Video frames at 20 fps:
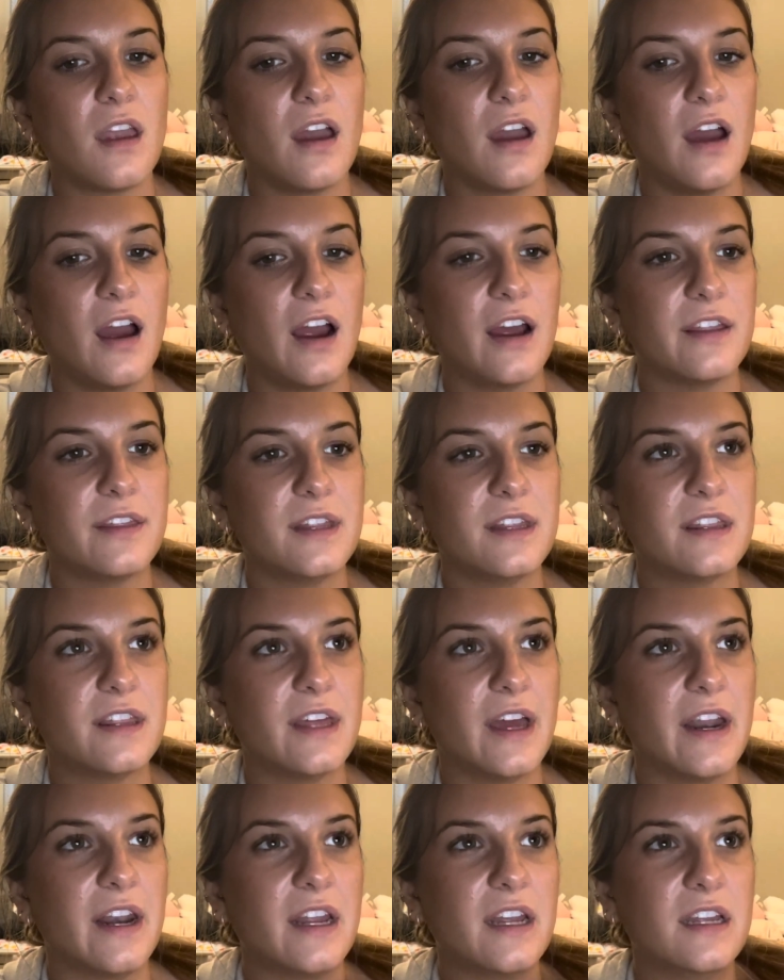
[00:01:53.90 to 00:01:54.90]
I think
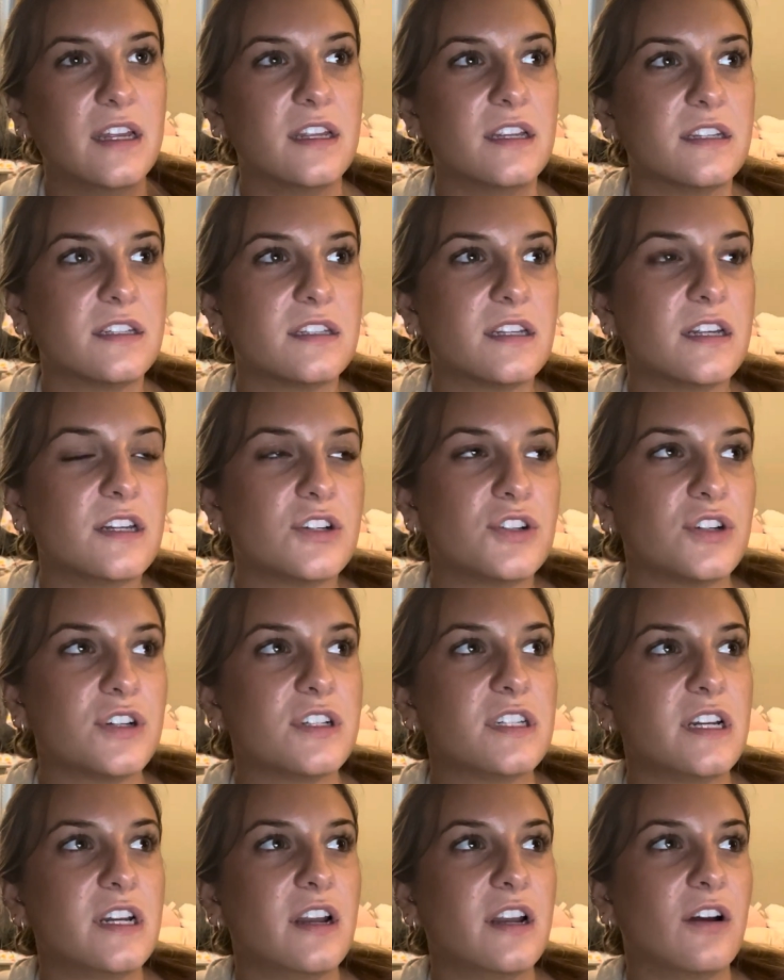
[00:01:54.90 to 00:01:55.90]
that is
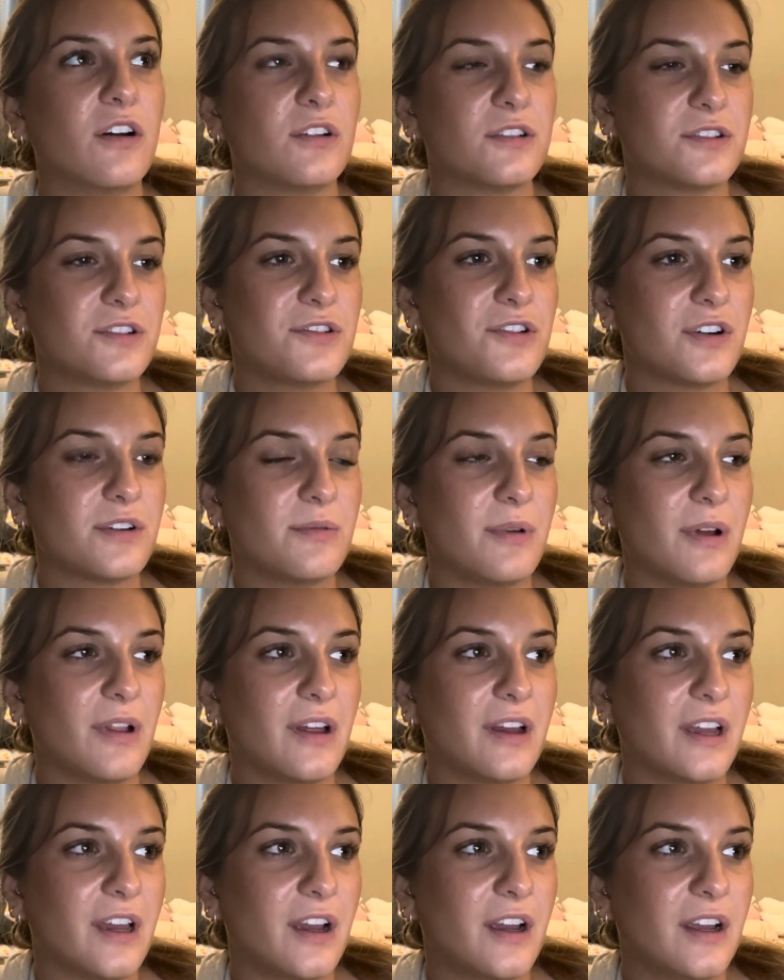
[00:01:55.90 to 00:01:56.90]
interesting. It also talked about